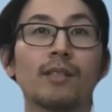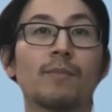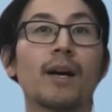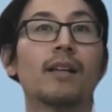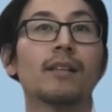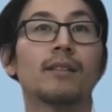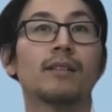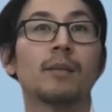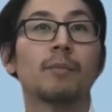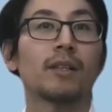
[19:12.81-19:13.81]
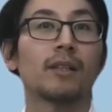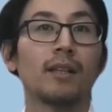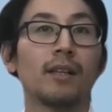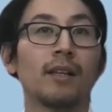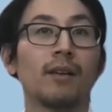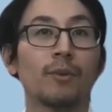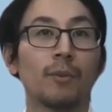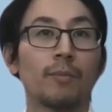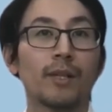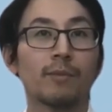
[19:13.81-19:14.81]
But typically, from a
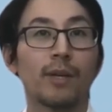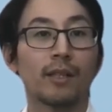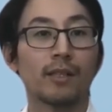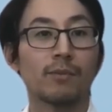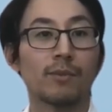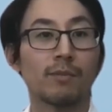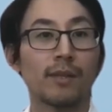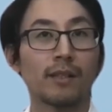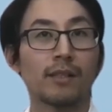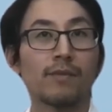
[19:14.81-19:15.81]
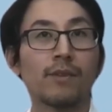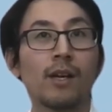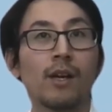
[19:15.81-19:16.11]
best practice perspective,